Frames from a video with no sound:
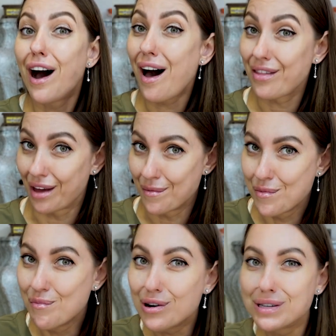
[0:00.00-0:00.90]
other,
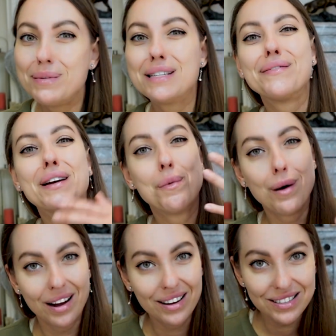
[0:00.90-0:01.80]
more specific
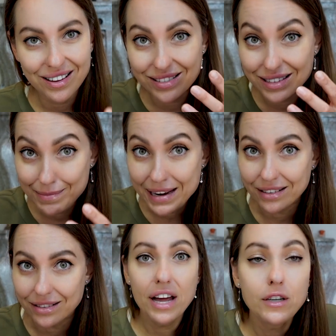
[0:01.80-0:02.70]
words, this
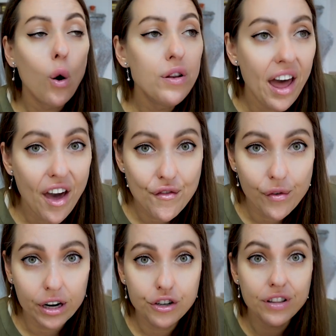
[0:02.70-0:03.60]
means that on
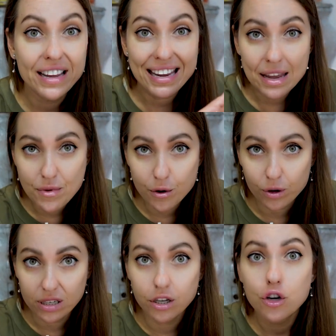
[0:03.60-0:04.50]
average the
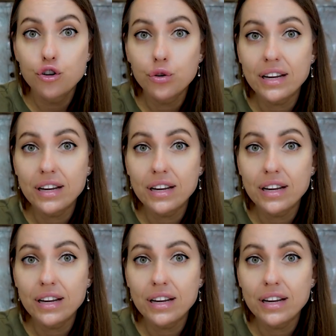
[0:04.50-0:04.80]
immigrants should